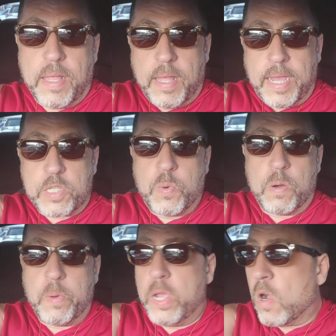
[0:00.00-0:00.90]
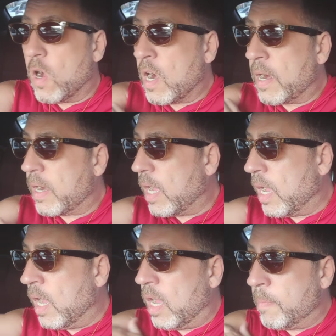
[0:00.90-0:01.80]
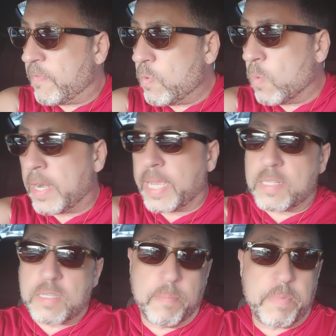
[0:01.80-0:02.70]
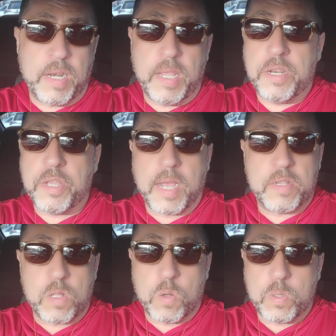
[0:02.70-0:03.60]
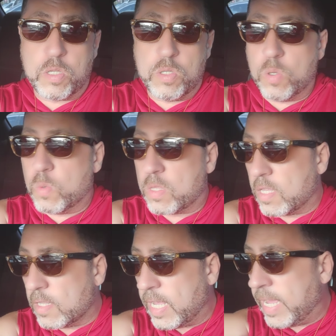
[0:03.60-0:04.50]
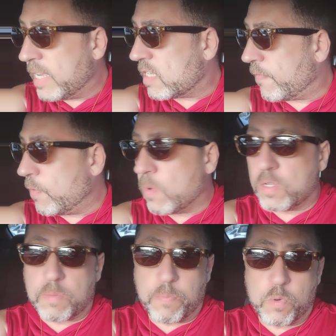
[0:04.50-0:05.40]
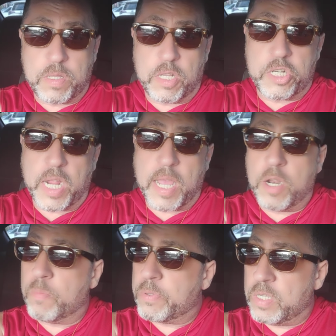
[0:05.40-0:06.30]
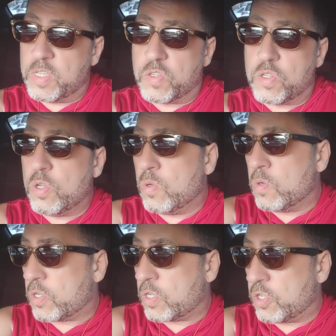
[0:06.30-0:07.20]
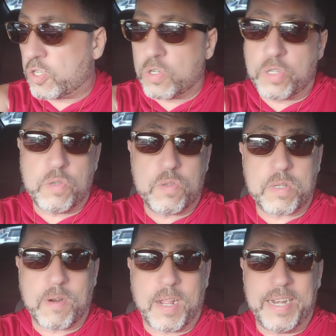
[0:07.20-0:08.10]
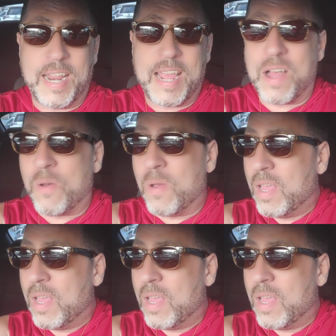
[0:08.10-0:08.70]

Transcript: that's where we are. If you want to get something in, you guys know what to do with the links. If you want to support the channel, please do. You can sure use it right now.